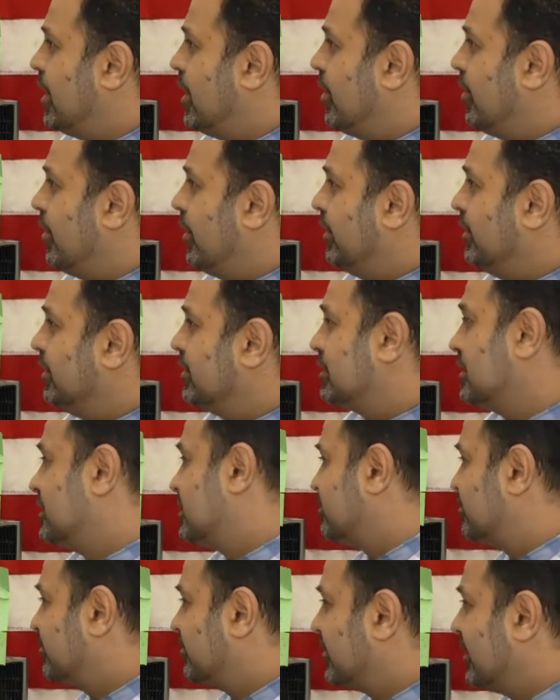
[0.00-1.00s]
All right, this
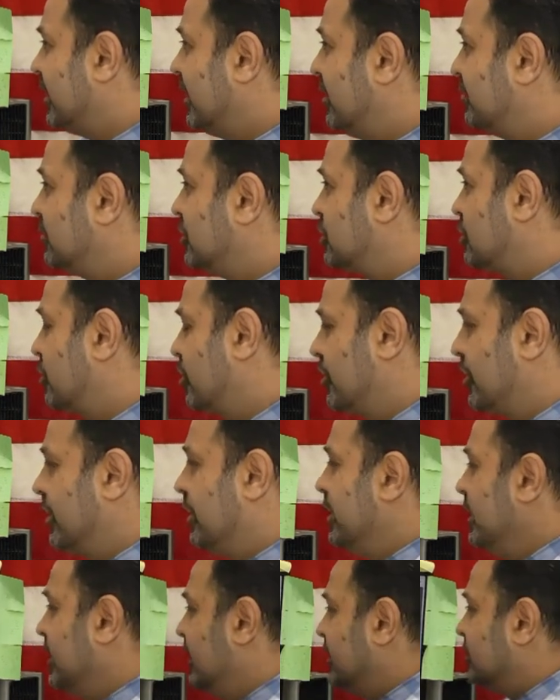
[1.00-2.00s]
is, I'm just showing you.
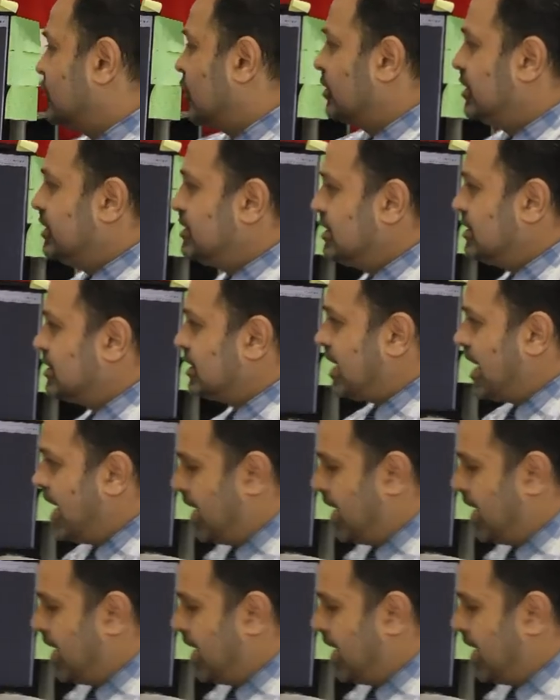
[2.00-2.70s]
So this is